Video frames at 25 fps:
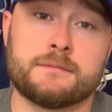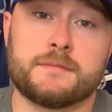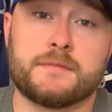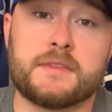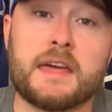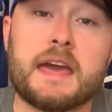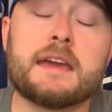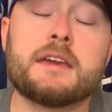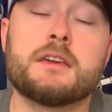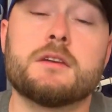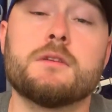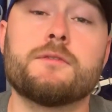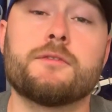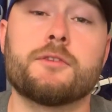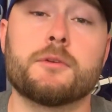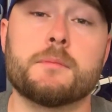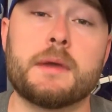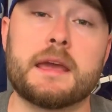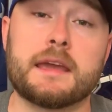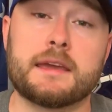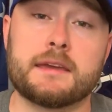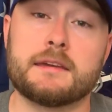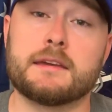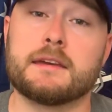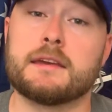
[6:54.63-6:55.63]
Thank you for
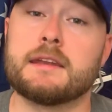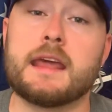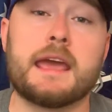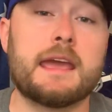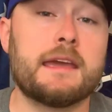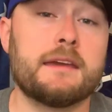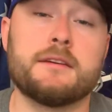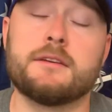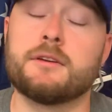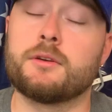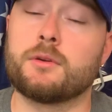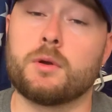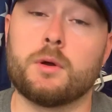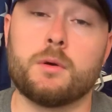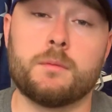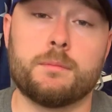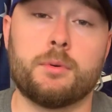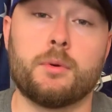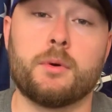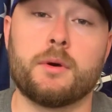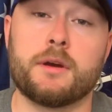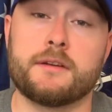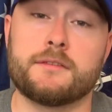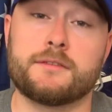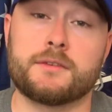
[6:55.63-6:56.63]
making an 8-year-old
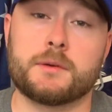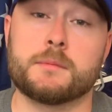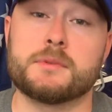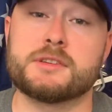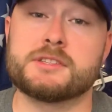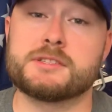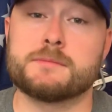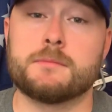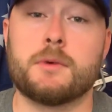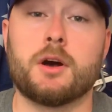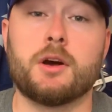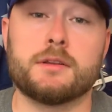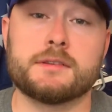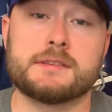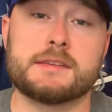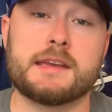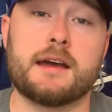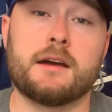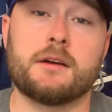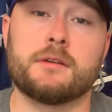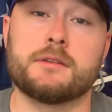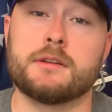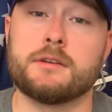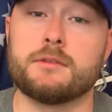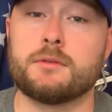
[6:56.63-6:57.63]
boy from a small
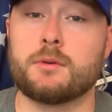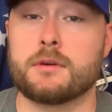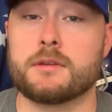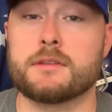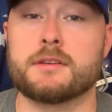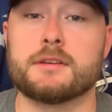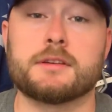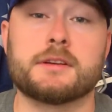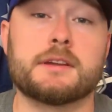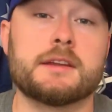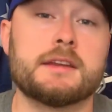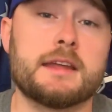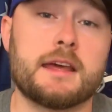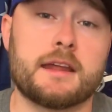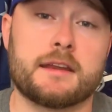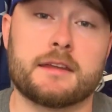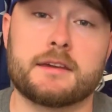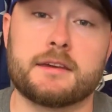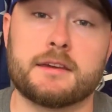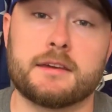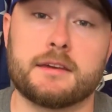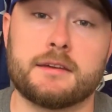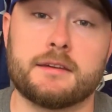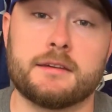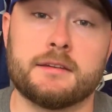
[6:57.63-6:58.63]
town in northern
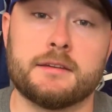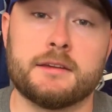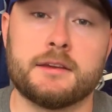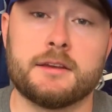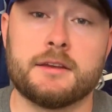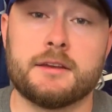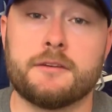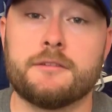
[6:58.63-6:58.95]
Connecticut